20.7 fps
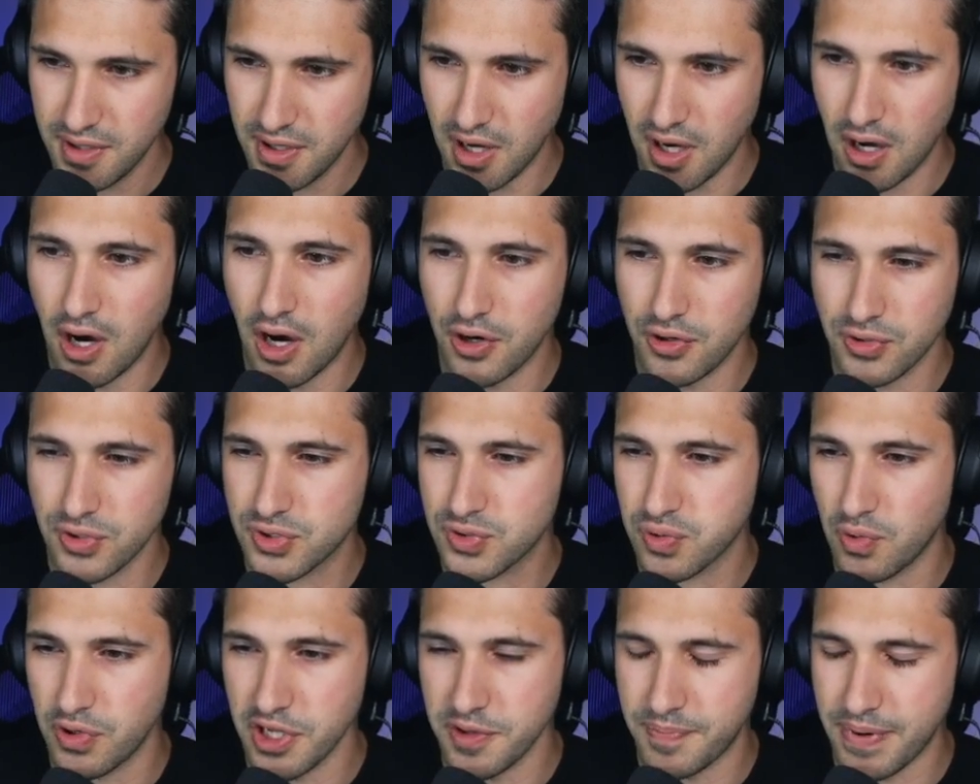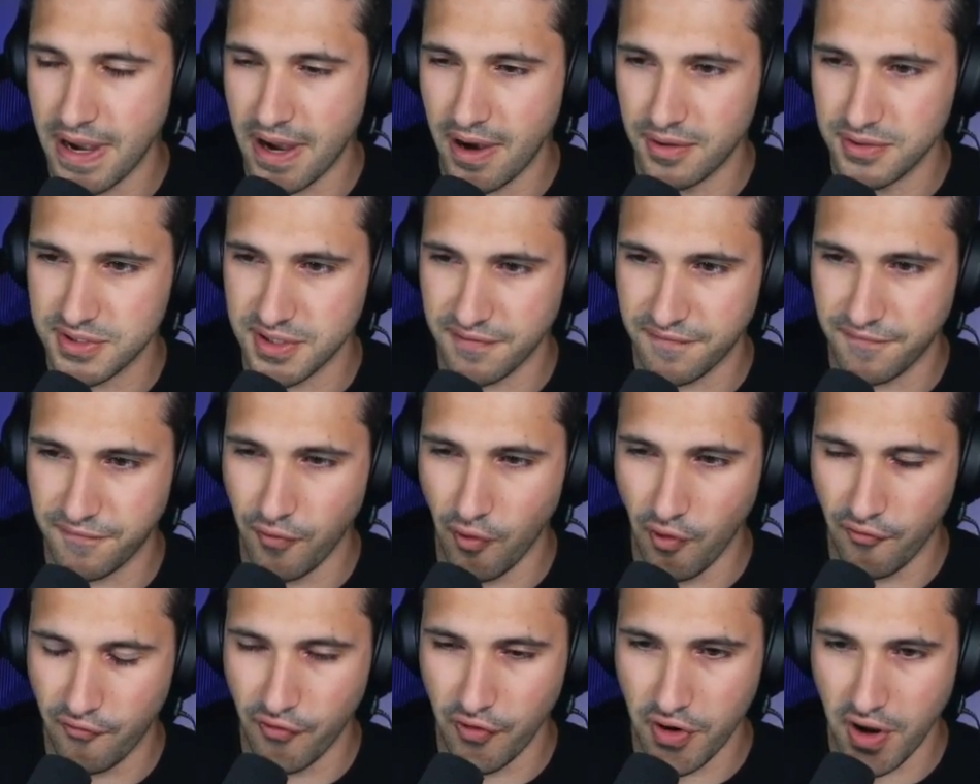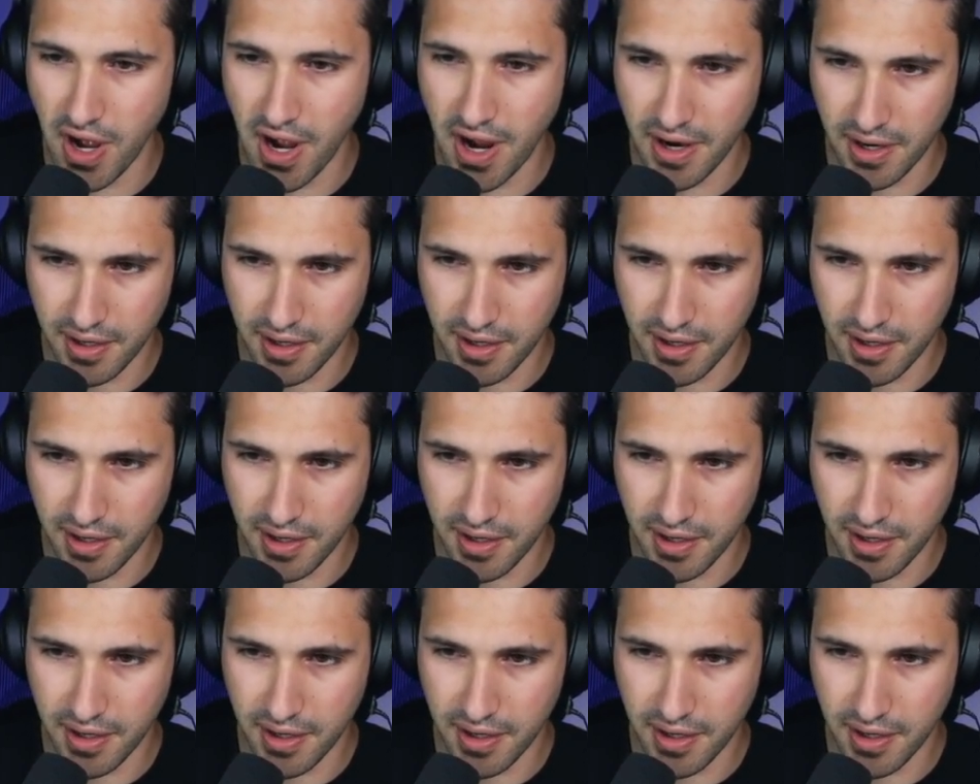120 pounds at 4 foot high.